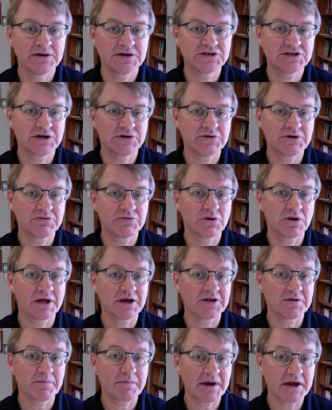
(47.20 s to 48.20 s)
So it will
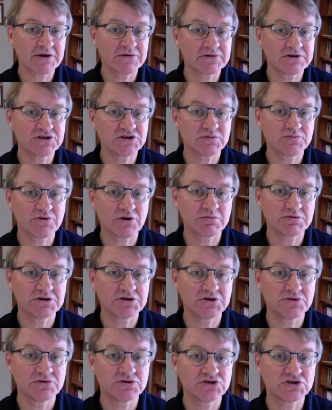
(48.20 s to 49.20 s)
allow the pancreas to properly
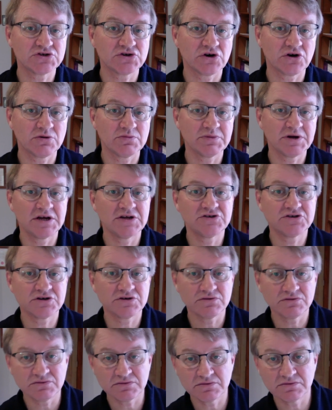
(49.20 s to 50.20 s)
do its job and
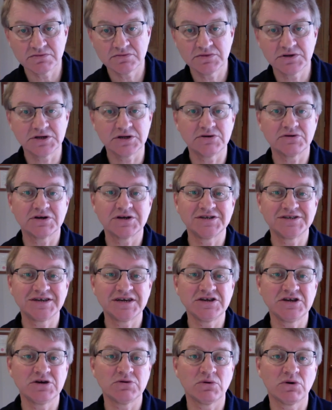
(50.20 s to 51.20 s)
to, you know,
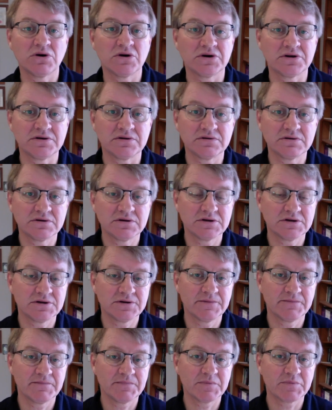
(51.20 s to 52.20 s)
continue on
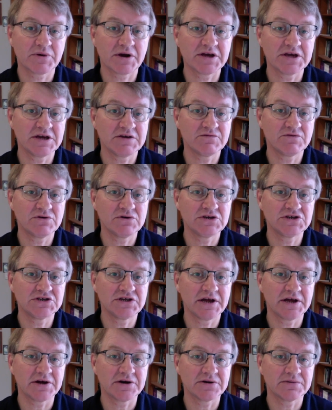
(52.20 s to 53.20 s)
breaking foods
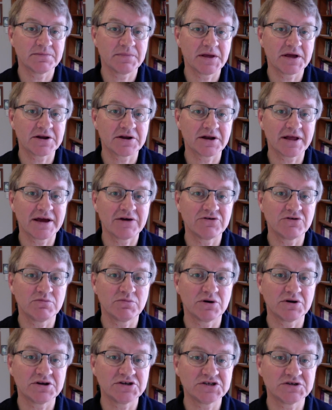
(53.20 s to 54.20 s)
down and allow your
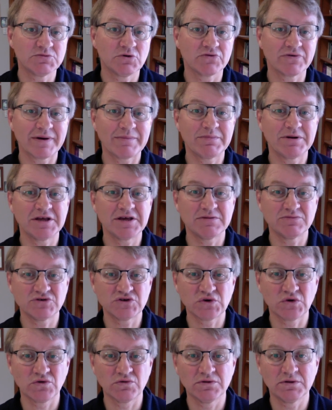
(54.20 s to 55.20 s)
body to more rapidly
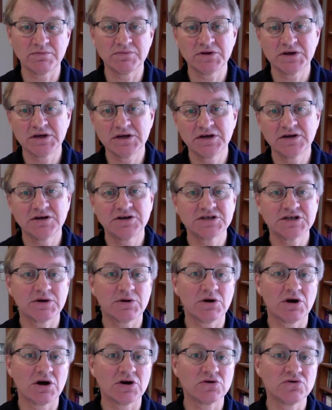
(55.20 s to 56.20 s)
absorb them.
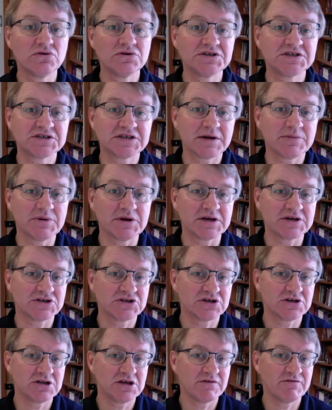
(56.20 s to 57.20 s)
So a good stomach
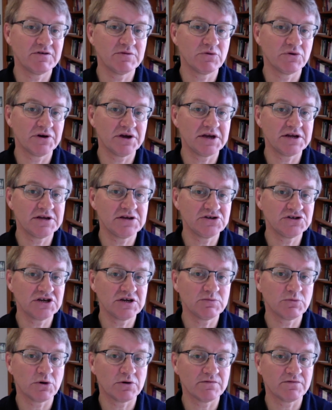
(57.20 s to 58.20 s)
is going to give you more
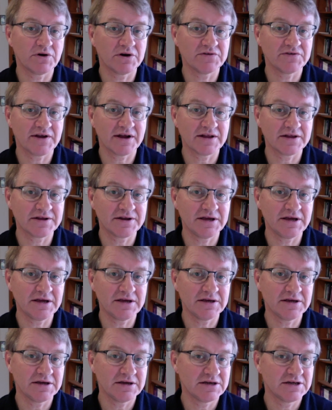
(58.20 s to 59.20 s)
energy, more
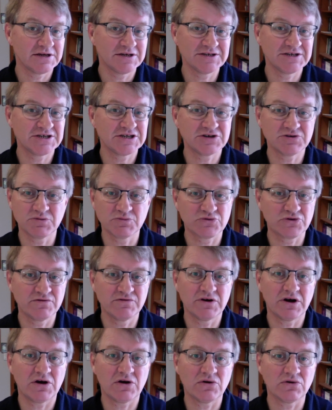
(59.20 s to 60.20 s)
vitality. It's just going to improve
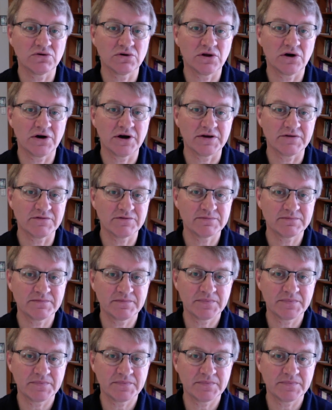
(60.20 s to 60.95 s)
your whole life.